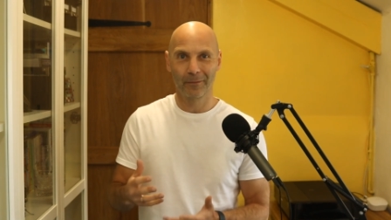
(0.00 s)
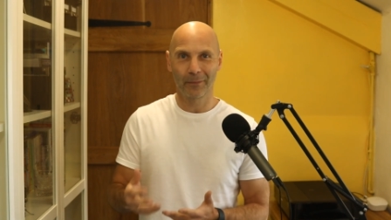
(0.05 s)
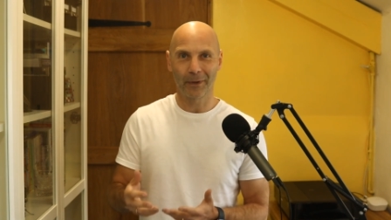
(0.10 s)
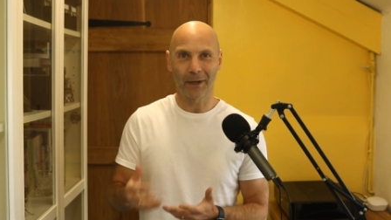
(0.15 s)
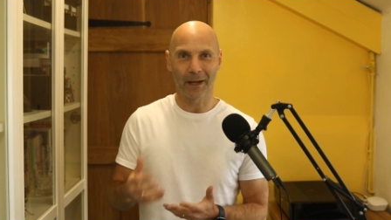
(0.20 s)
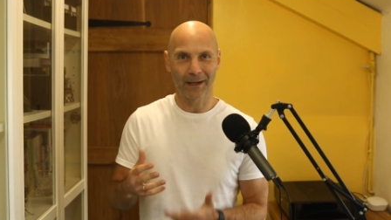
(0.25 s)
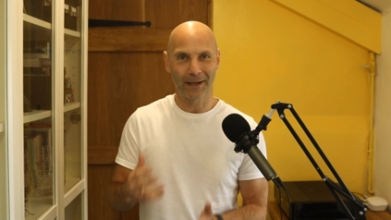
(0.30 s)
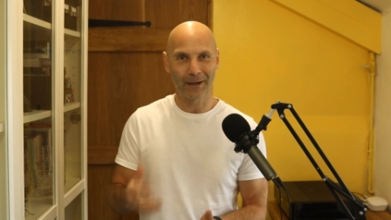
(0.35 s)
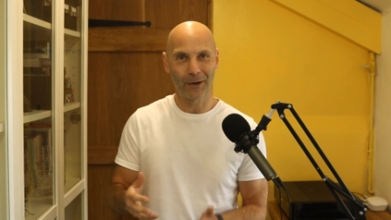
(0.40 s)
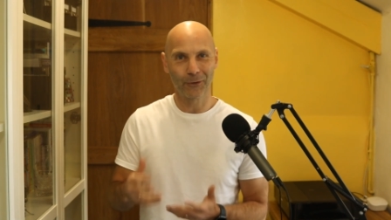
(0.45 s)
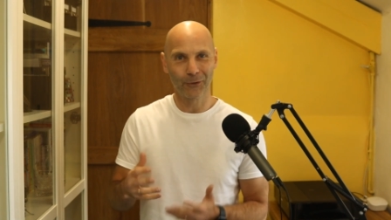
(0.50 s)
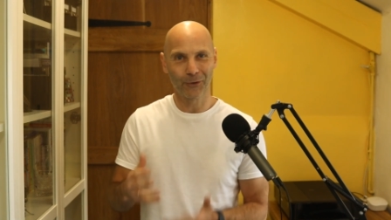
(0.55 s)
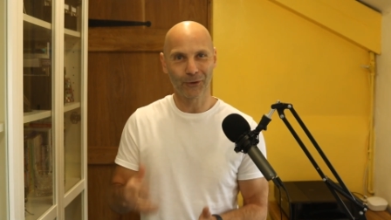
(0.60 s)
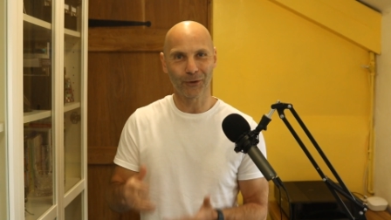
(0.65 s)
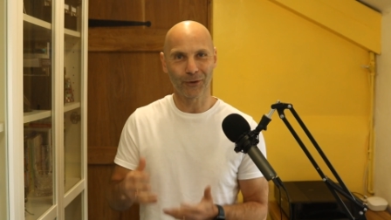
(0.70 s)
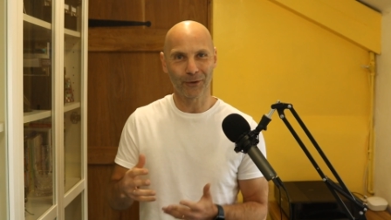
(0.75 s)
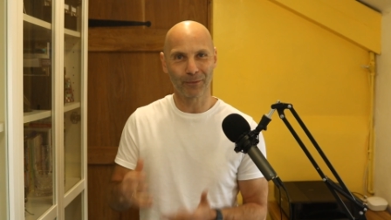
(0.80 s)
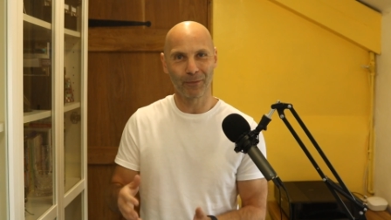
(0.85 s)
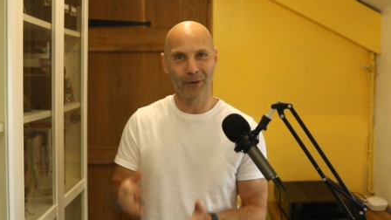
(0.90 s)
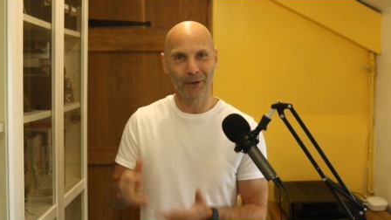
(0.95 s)
but our
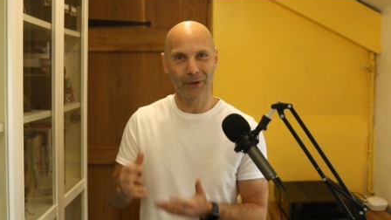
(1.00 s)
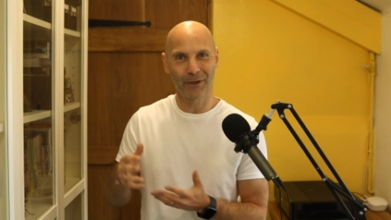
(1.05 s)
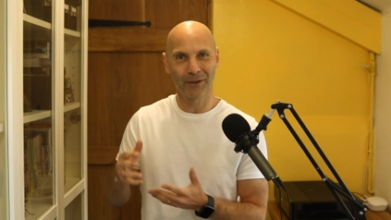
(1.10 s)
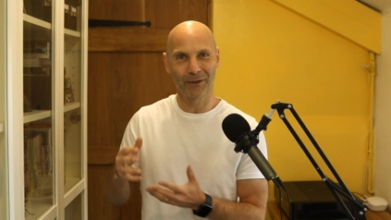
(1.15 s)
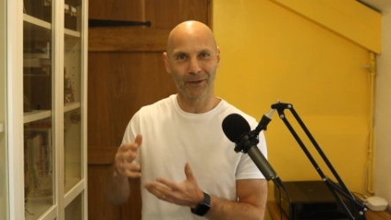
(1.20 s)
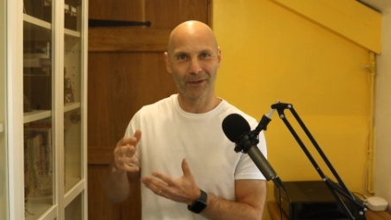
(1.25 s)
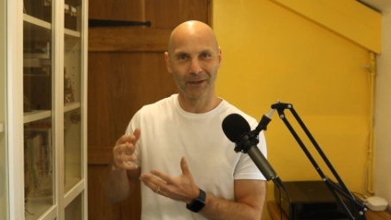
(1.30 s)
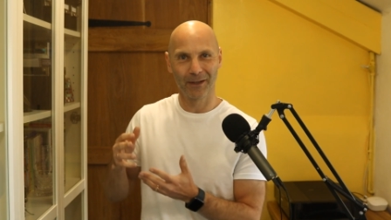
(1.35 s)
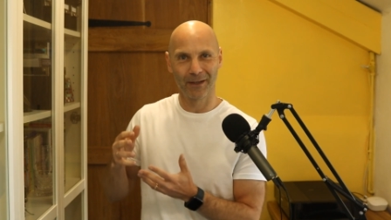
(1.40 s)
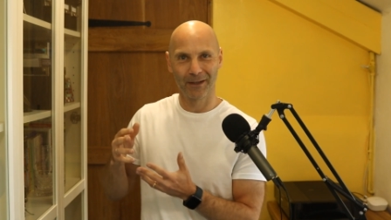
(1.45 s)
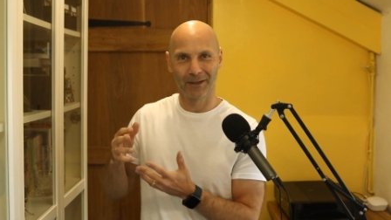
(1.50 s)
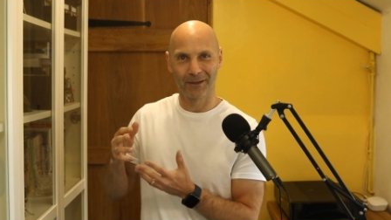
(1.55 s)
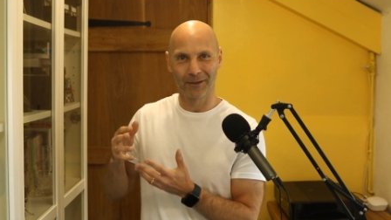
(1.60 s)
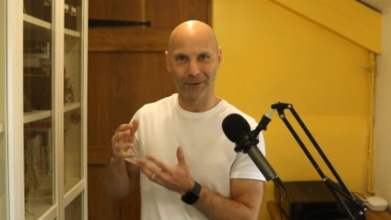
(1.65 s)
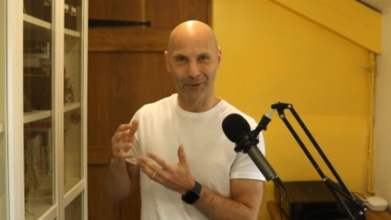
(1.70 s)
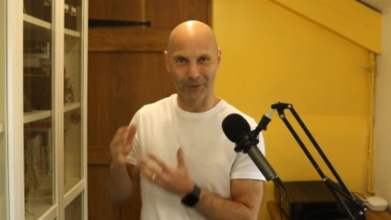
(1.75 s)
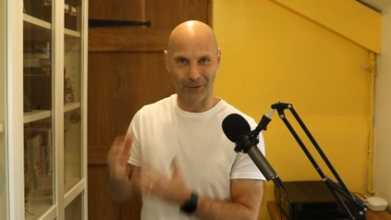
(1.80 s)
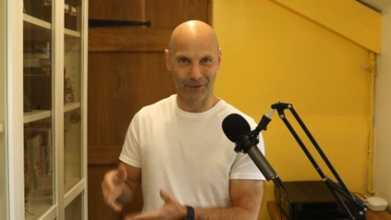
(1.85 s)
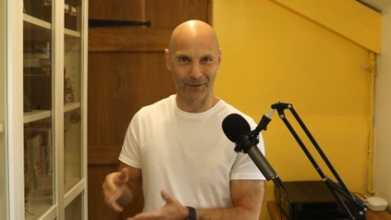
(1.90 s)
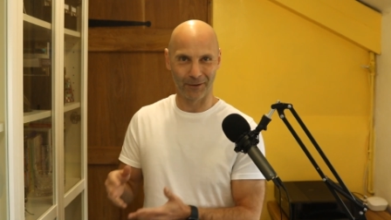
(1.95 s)
conscious mind
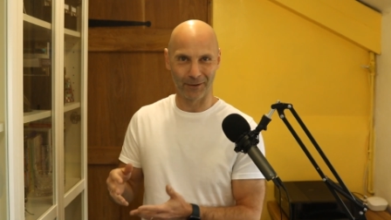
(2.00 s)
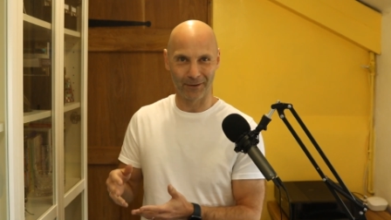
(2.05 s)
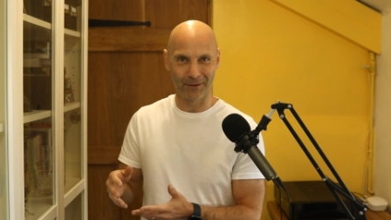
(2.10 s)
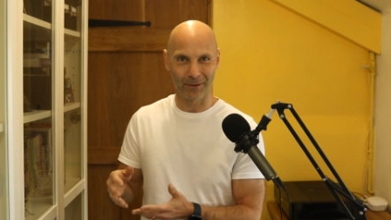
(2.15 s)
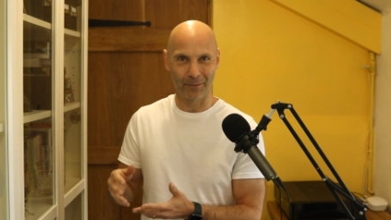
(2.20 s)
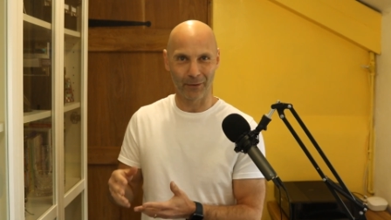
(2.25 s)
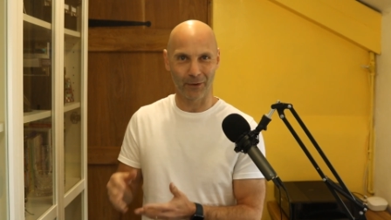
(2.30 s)
doesn't